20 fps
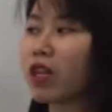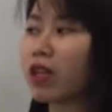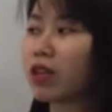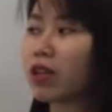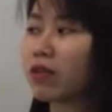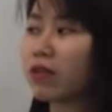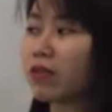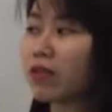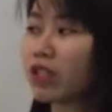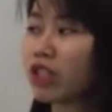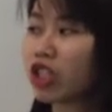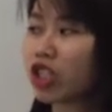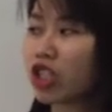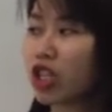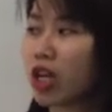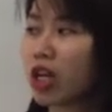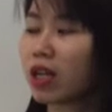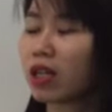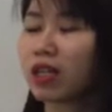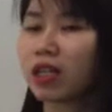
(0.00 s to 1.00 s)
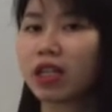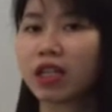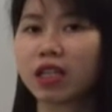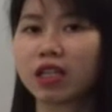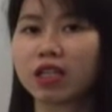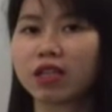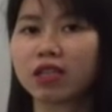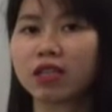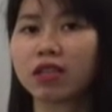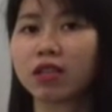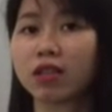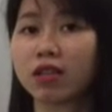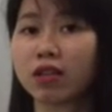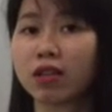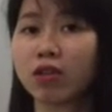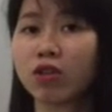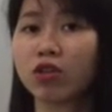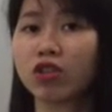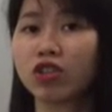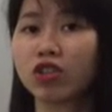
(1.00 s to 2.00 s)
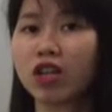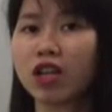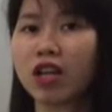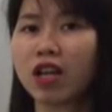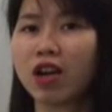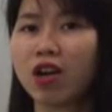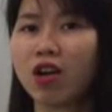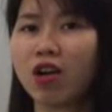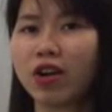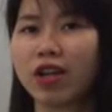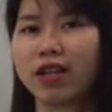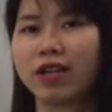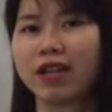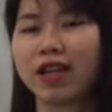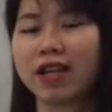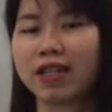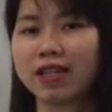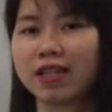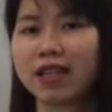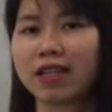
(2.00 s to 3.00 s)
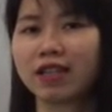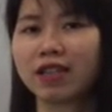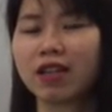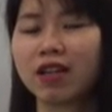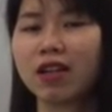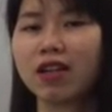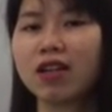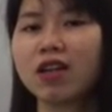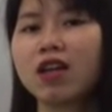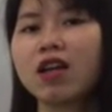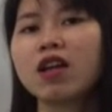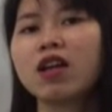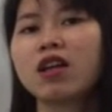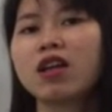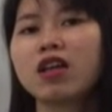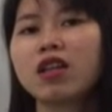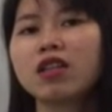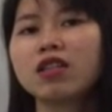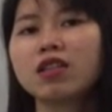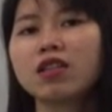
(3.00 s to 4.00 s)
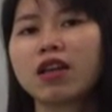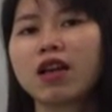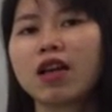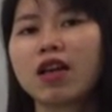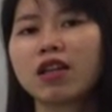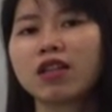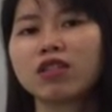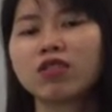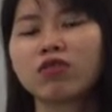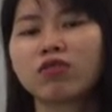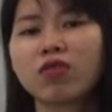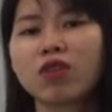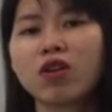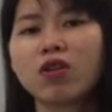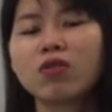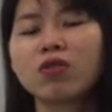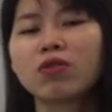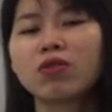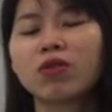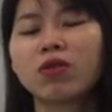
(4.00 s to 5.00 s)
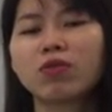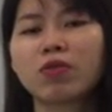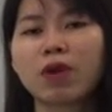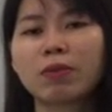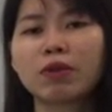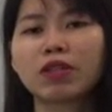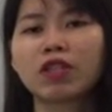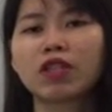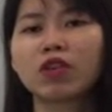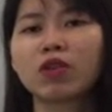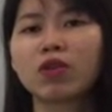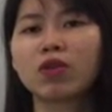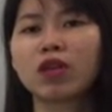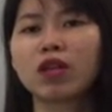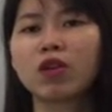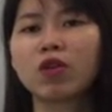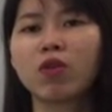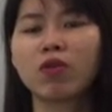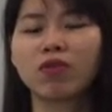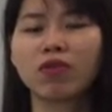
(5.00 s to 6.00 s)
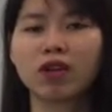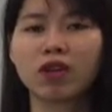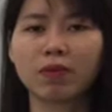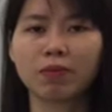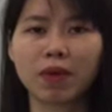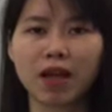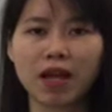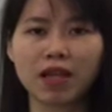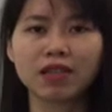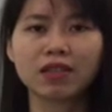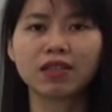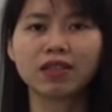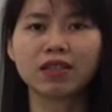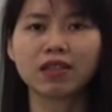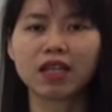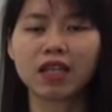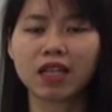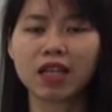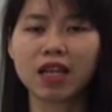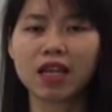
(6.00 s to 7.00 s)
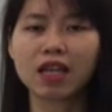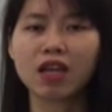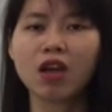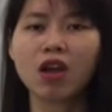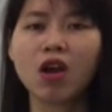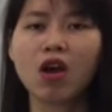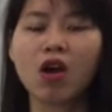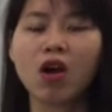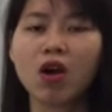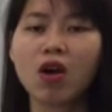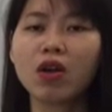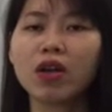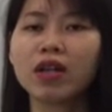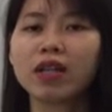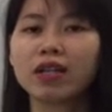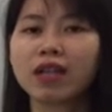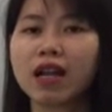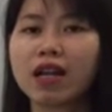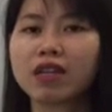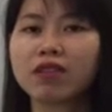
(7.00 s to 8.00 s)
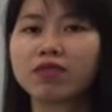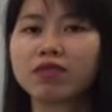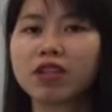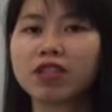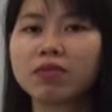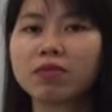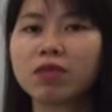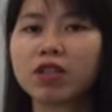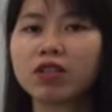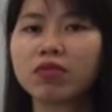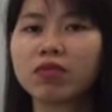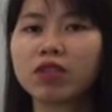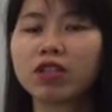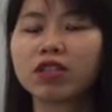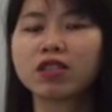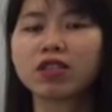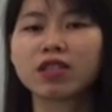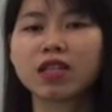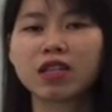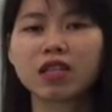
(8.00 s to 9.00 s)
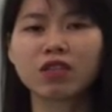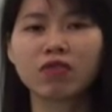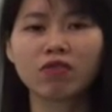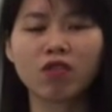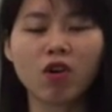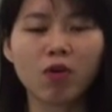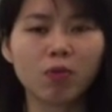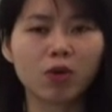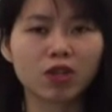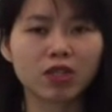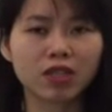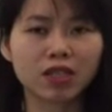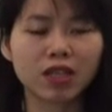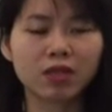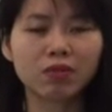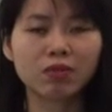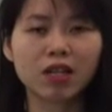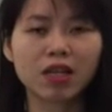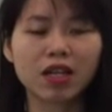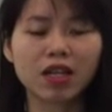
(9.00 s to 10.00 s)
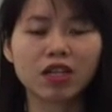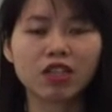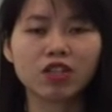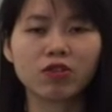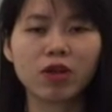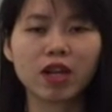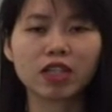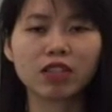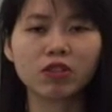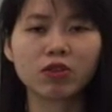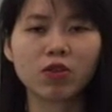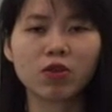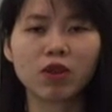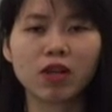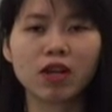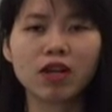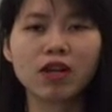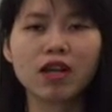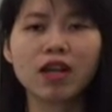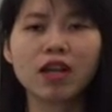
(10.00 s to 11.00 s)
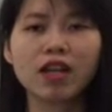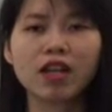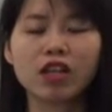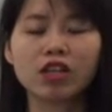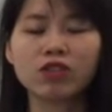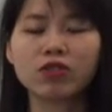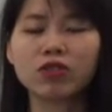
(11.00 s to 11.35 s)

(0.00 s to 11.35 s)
The first chart is the Australia oil and gas sector. It has grown dramatically over the past decade. oil and gas investment reached 64.6 million US dollar in